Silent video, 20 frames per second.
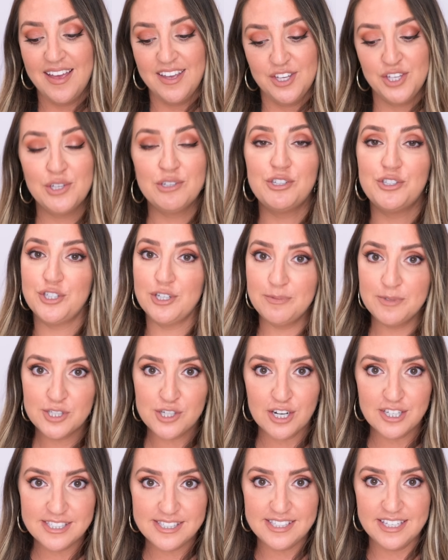You should
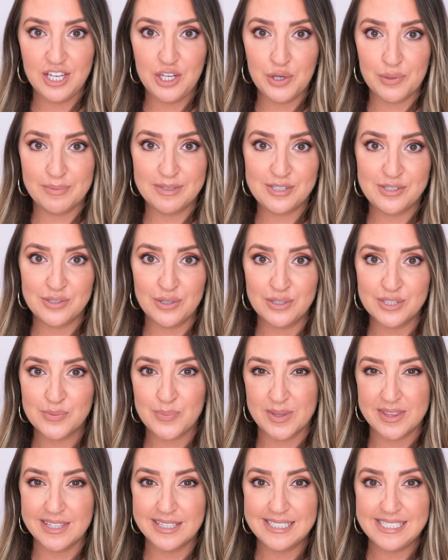start seeing your results
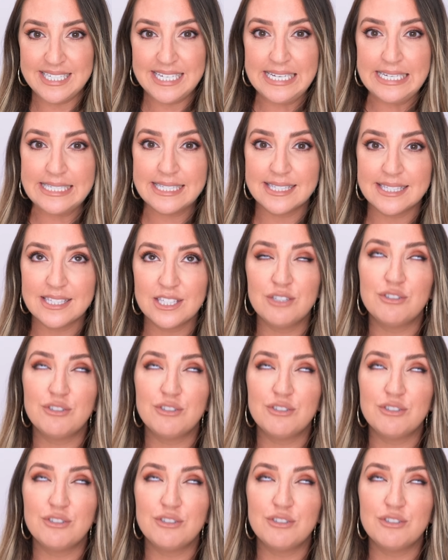with Latisse.